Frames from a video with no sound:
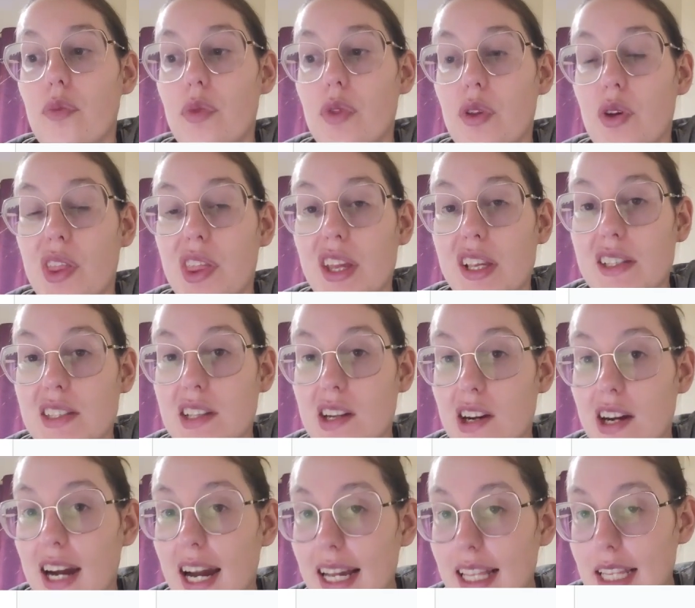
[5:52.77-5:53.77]
The things that are
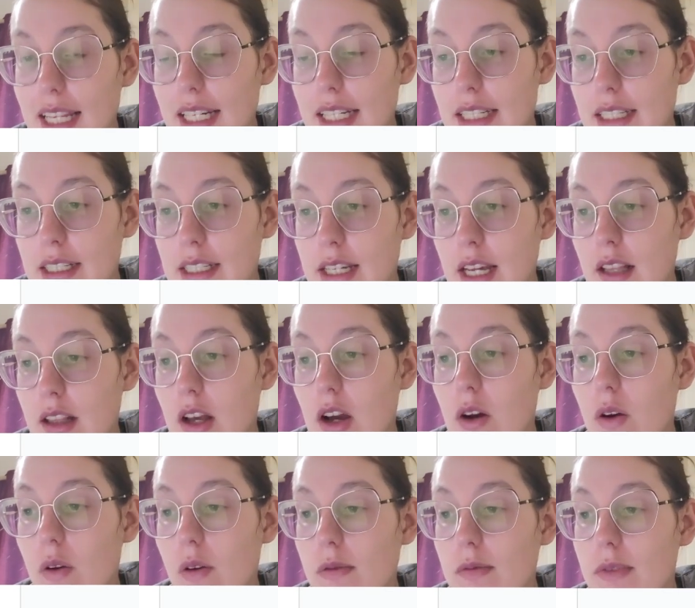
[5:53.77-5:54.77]
highlighted in
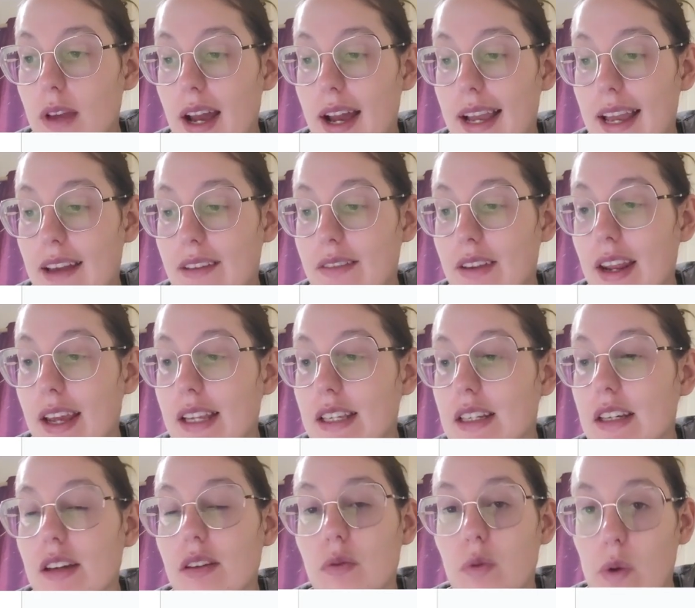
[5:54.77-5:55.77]
yellow, I have an
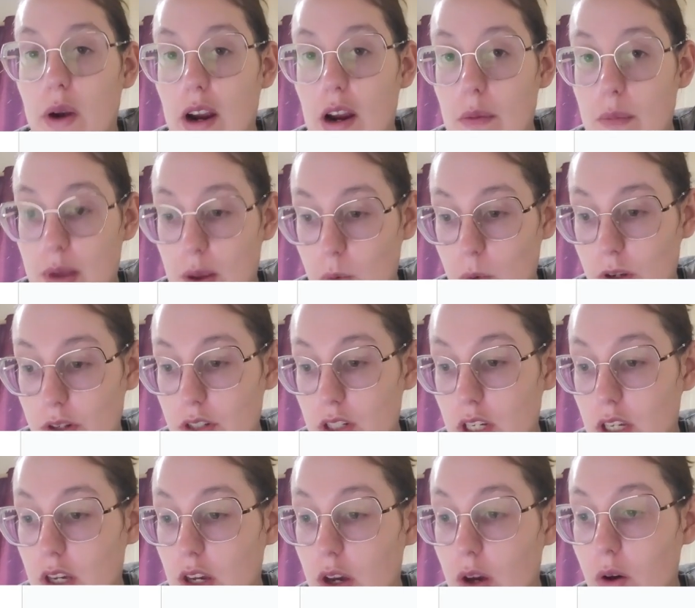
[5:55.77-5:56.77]
idea of where I may want to
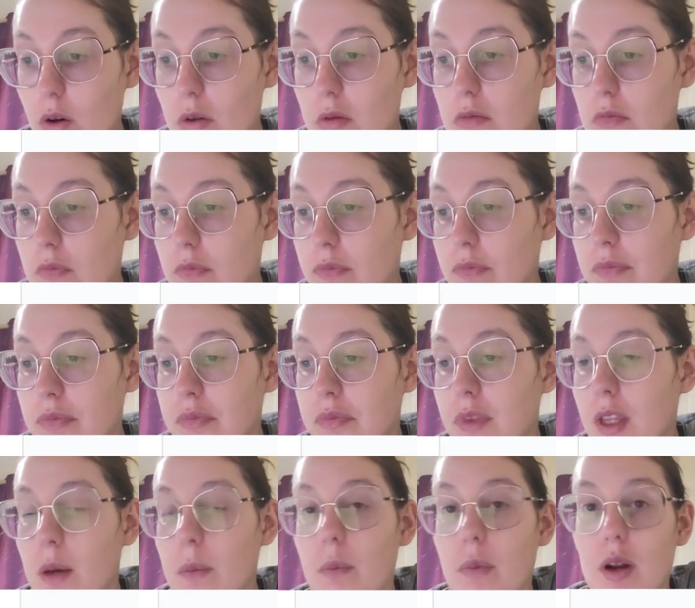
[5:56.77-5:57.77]
go,
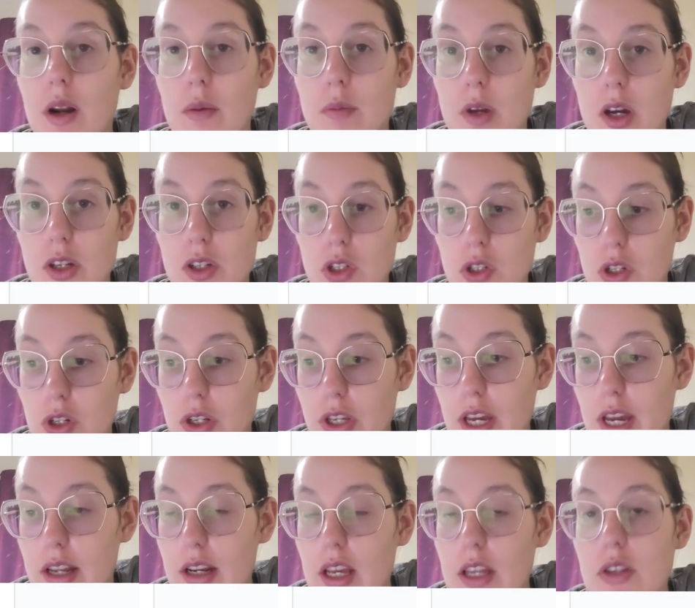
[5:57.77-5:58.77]
but I'm not sure
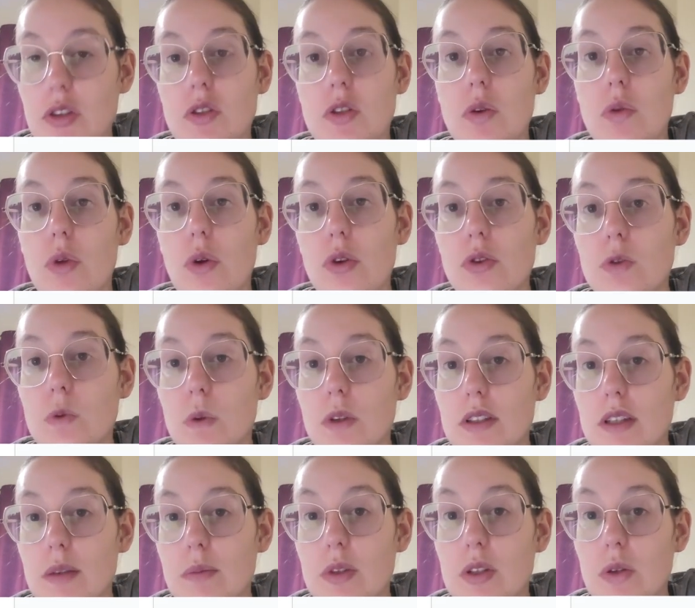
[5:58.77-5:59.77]
yet. And so those ones
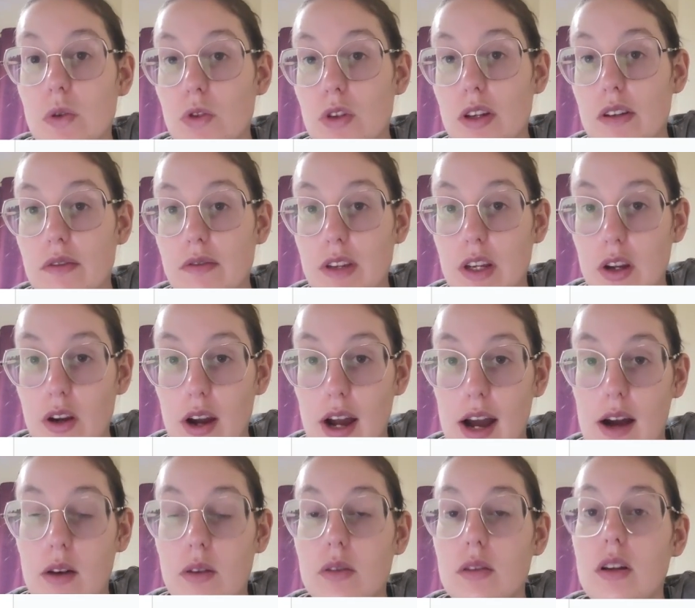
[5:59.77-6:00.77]
I'm still trying to figure
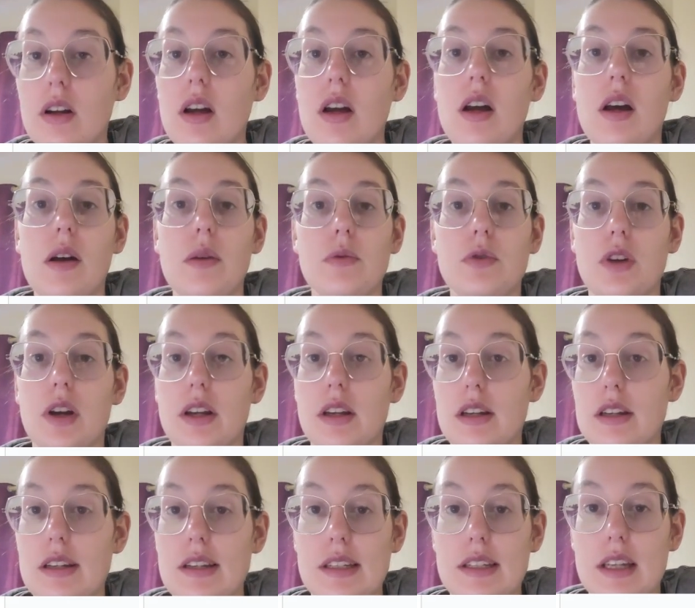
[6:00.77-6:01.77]
out, trying to
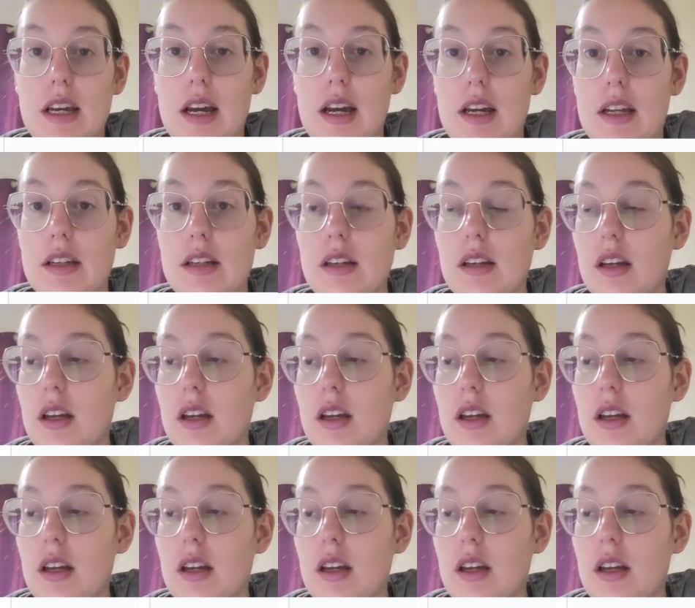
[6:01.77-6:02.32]
decide